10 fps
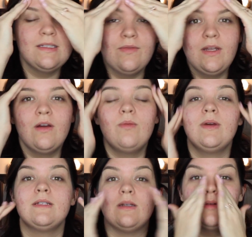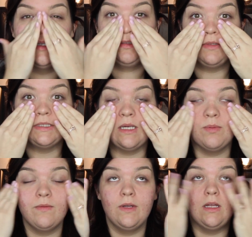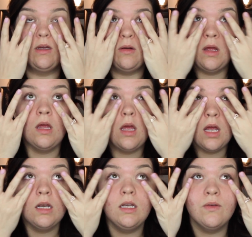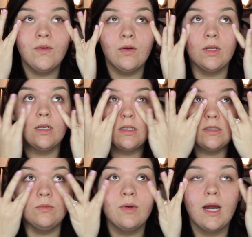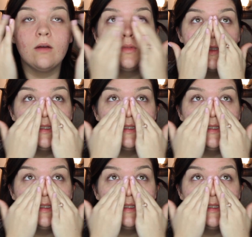this video because I want to do a separate video devoted to brows.